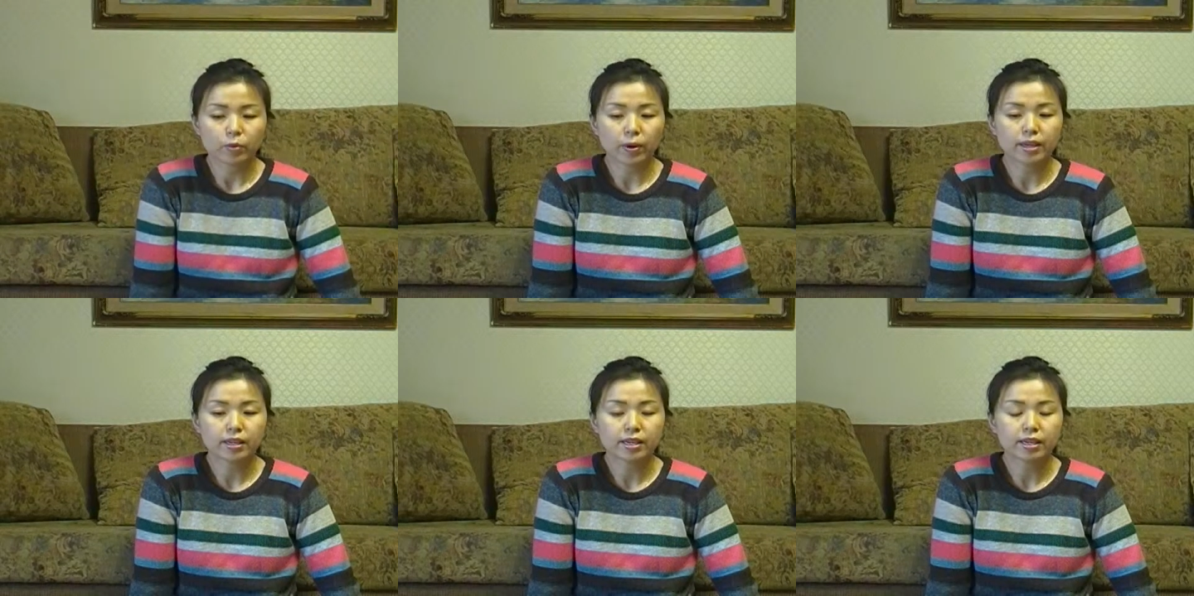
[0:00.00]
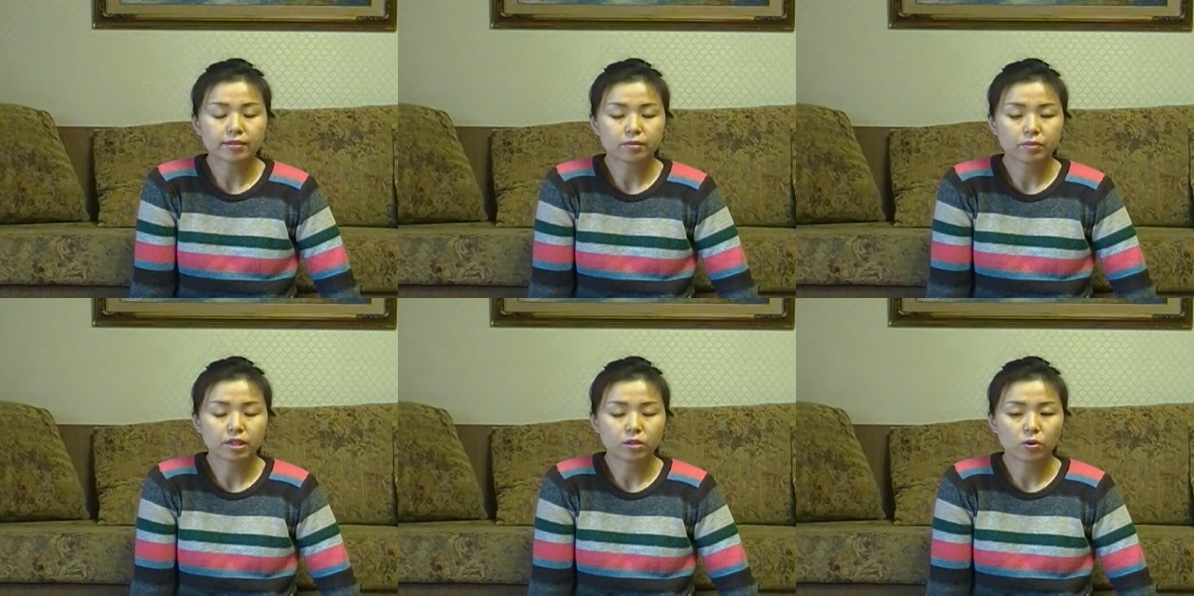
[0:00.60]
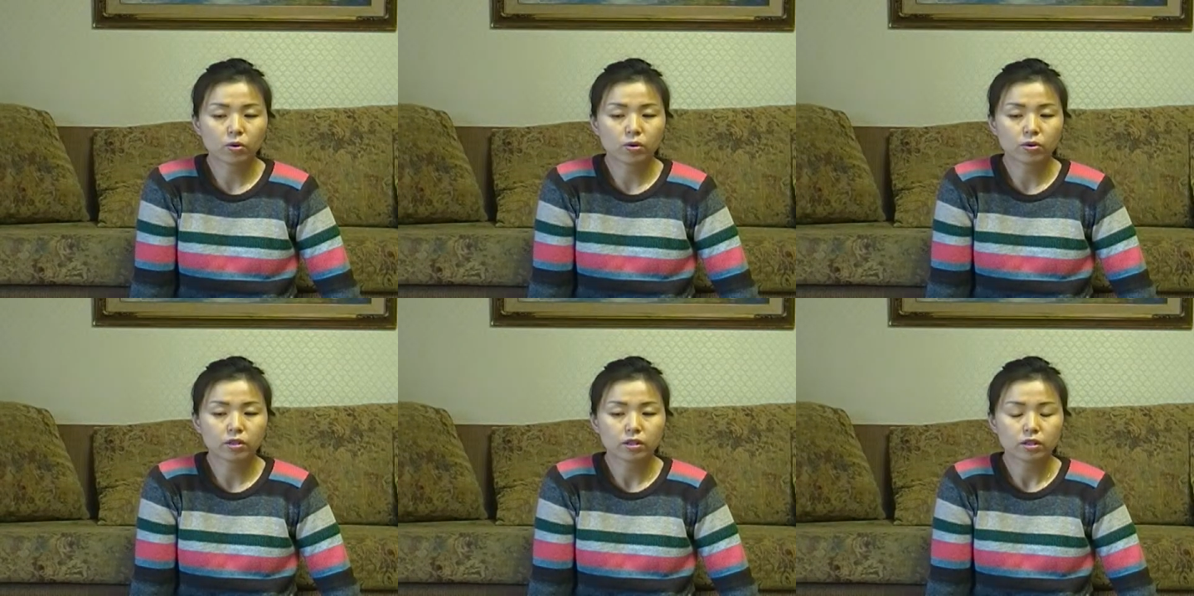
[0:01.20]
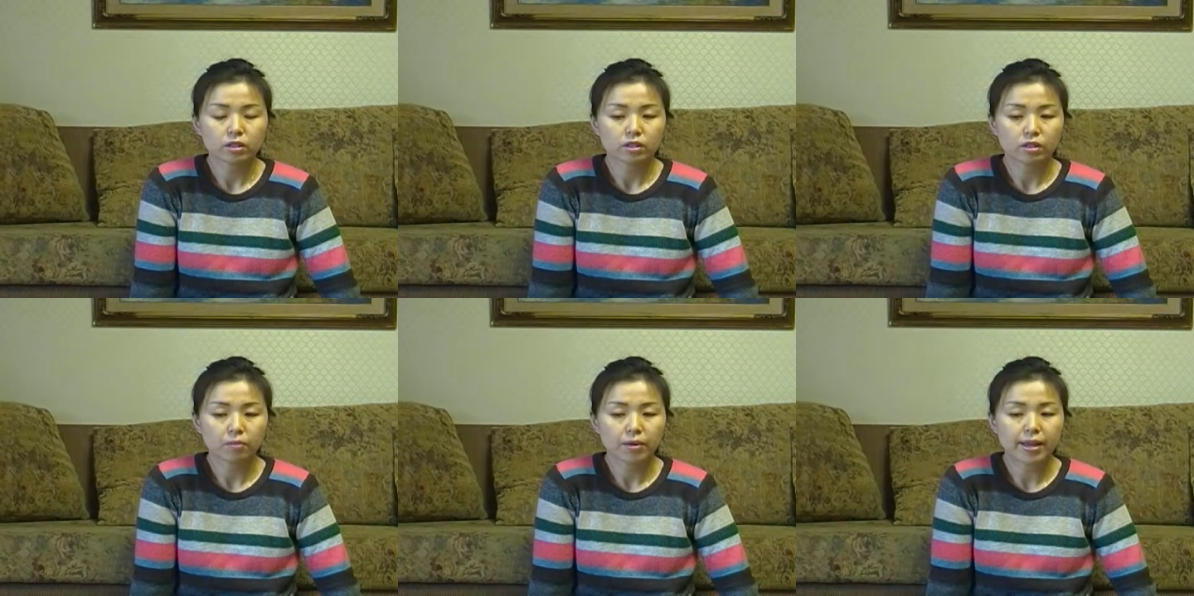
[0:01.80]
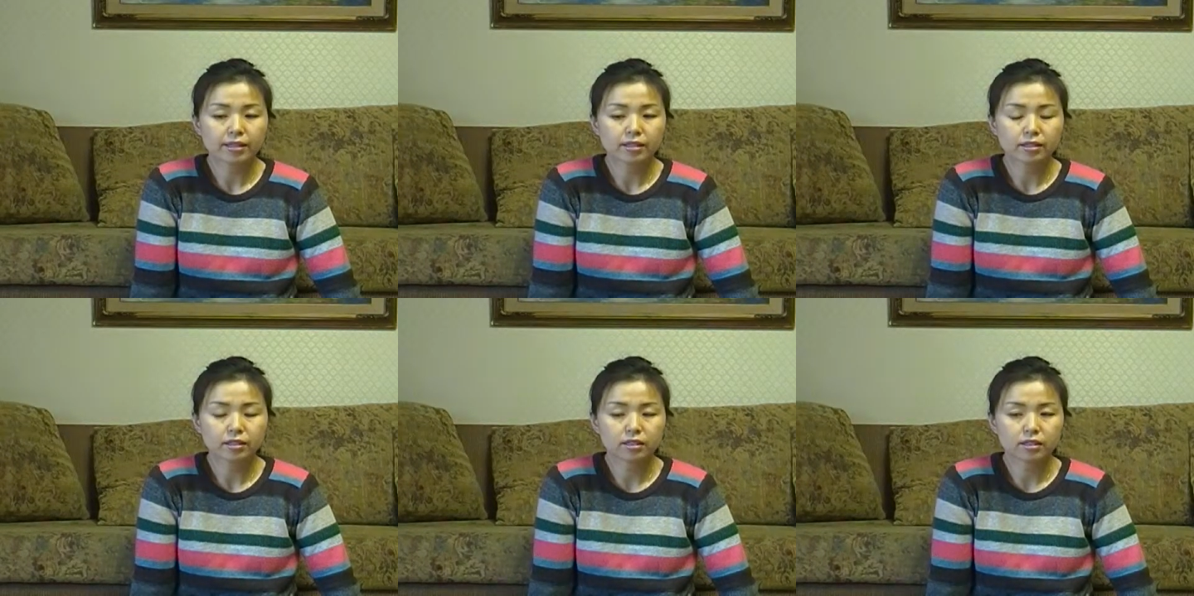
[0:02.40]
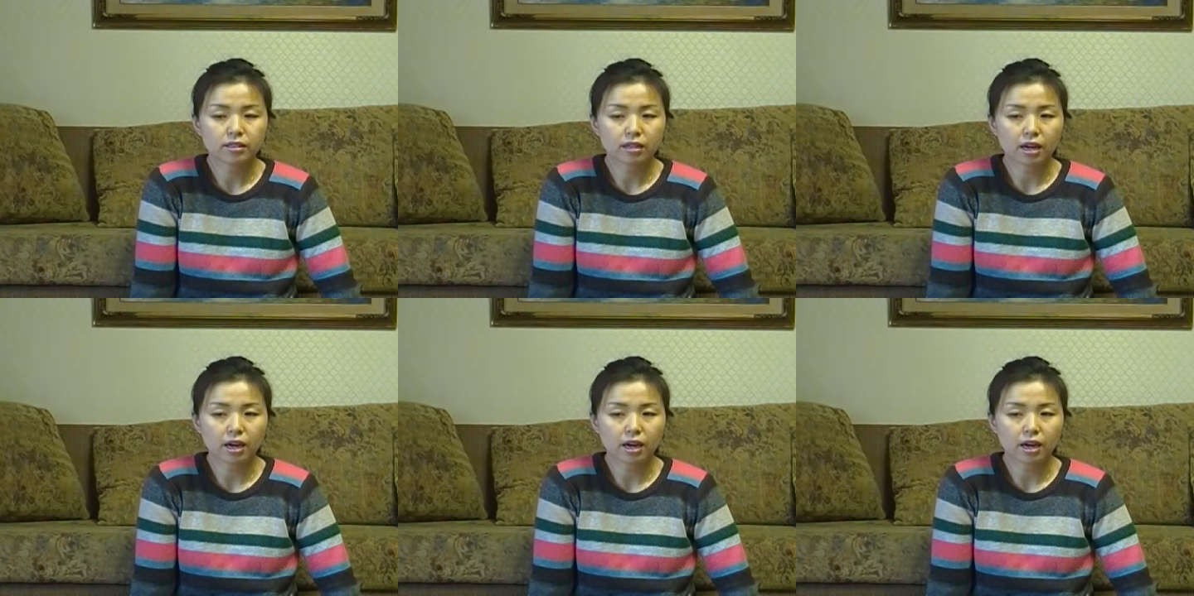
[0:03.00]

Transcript: When he spit on the man's